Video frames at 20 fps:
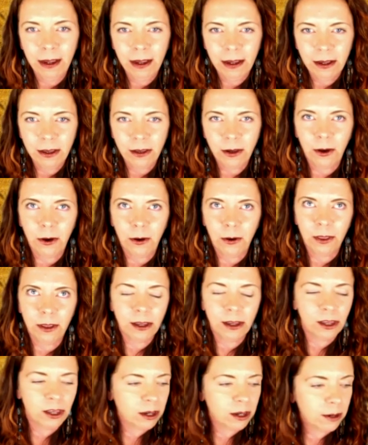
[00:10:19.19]
So the
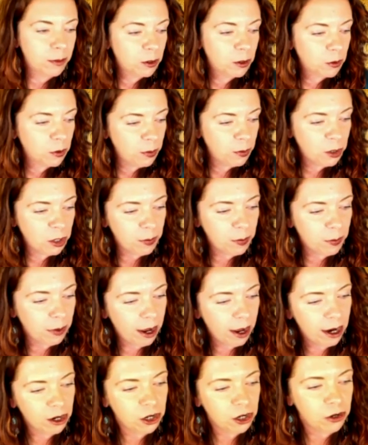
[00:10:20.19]
subscription
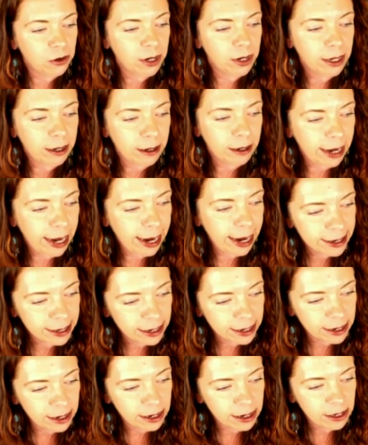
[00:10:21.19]
box, you get an
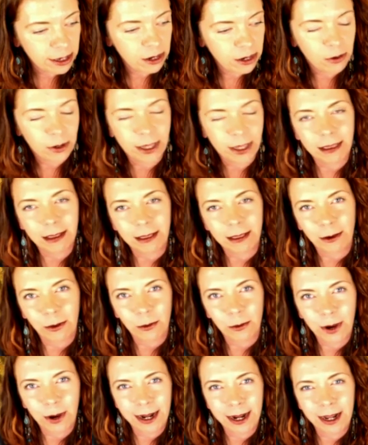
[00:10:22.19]
essence, you get the little
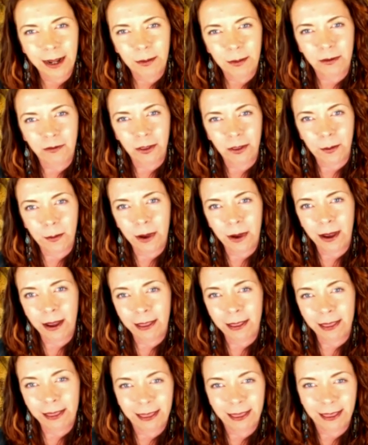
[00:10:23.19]
write-up of the
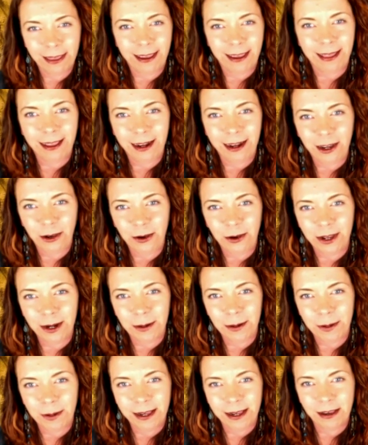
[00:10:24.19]
month, and then you get a
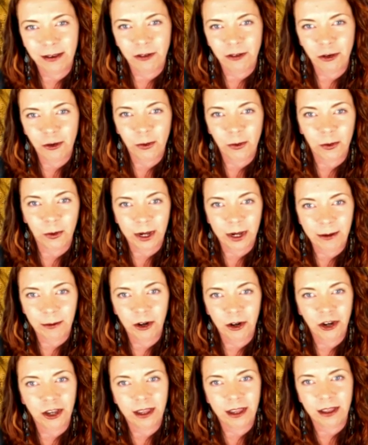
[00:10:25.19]
piece of jewelry,
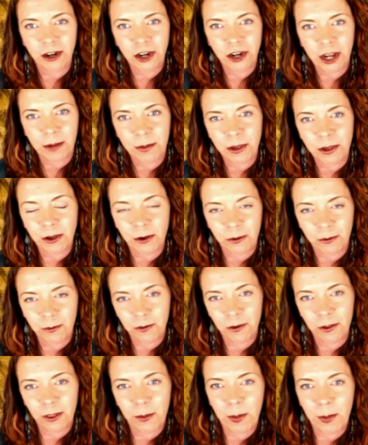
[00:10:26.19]
which is the gemstone
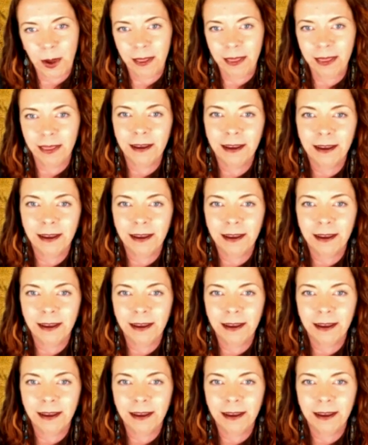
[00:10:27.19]
for the month.